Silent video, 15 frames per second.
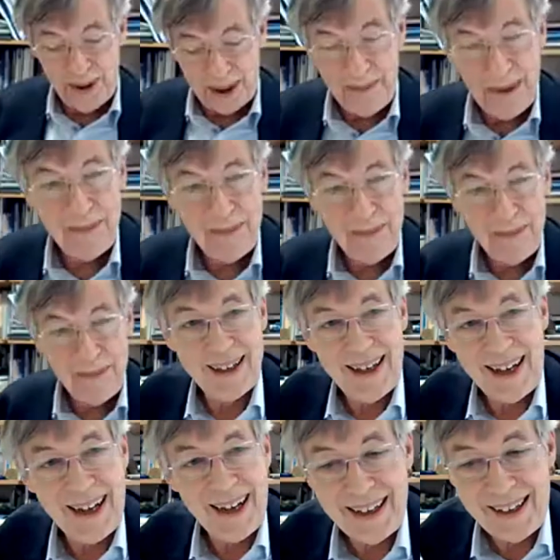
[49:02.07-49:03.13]
and Biden,
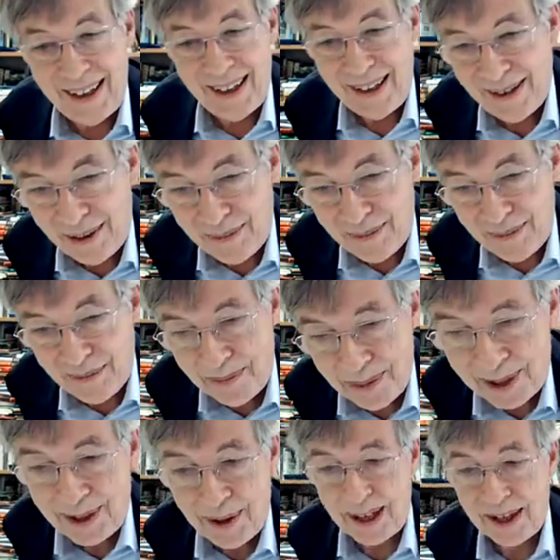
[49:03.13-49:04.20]
it's an
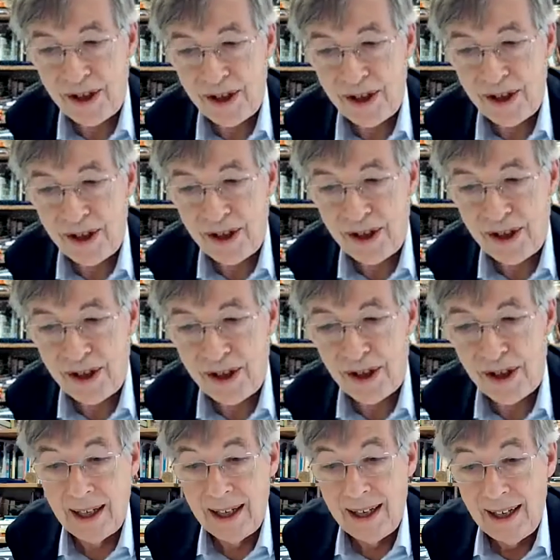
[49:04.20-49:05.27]
important question.
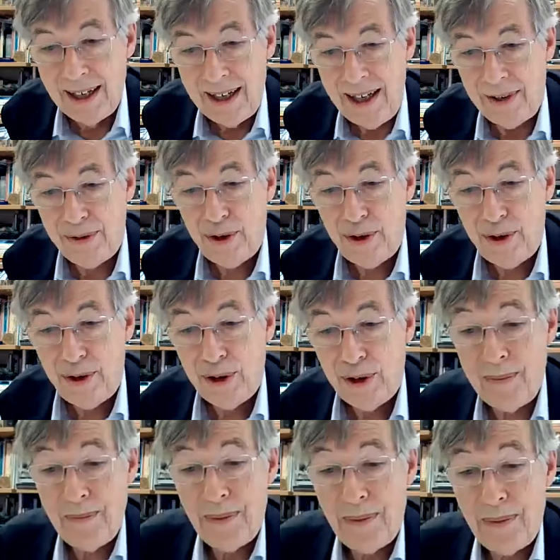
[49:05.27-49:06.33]
If Trump is
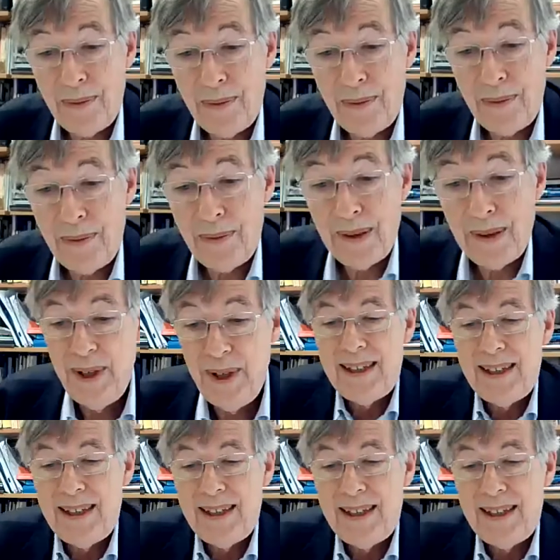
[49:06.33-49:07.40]
re-elected
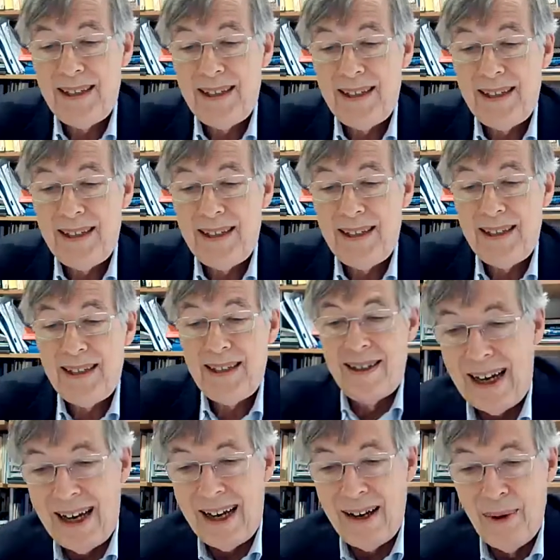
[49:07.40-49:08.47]
with
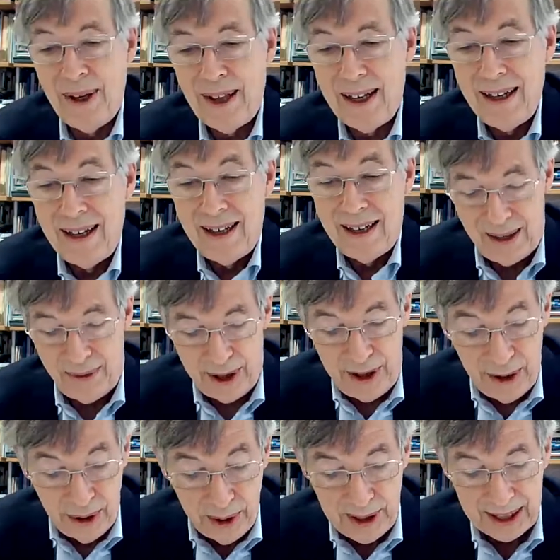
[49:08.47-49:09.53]
a
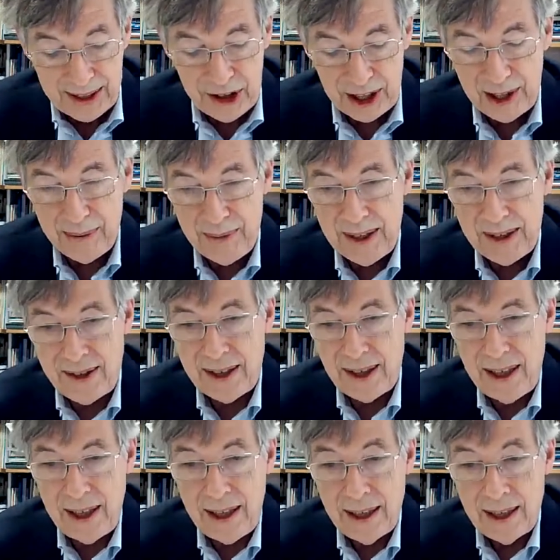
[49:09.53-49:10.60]
renewed
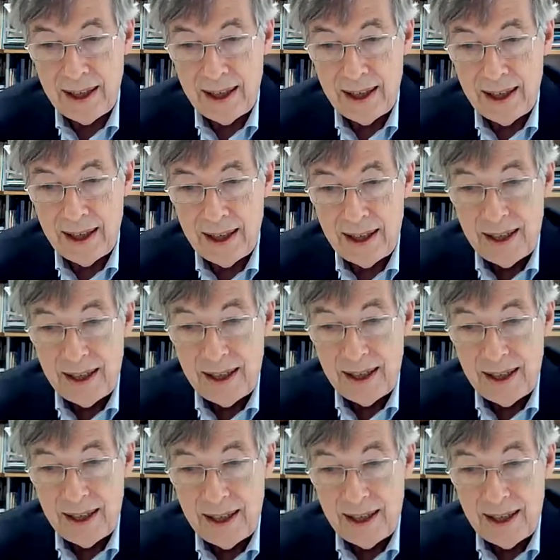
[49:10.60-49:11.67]
legitimacy, I
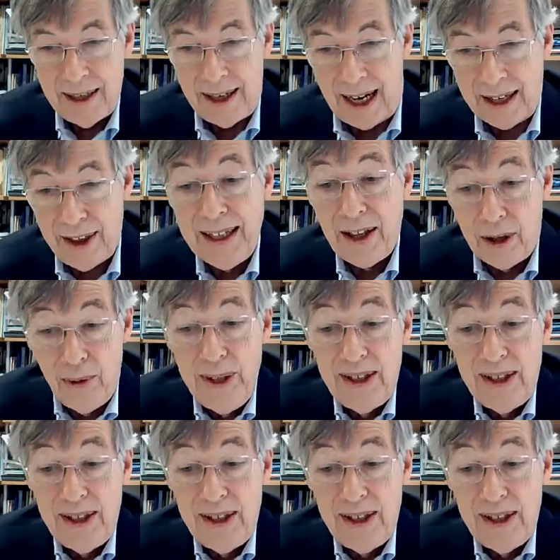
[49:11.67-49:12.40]
think the reasonable